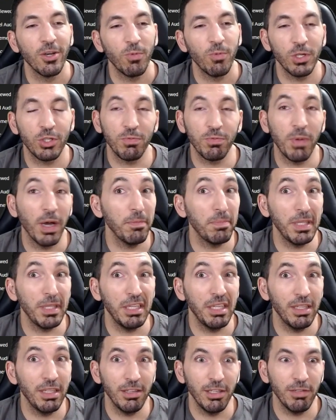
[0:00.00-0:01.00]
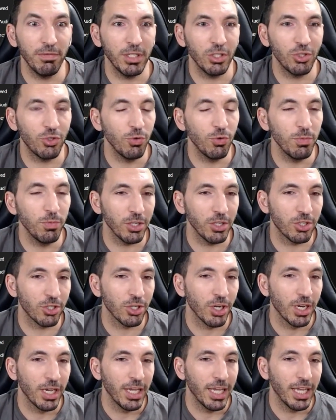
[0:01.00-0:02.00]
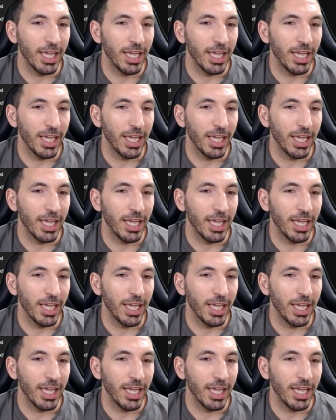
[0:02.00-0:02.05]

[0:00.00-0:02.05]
which might be even too much.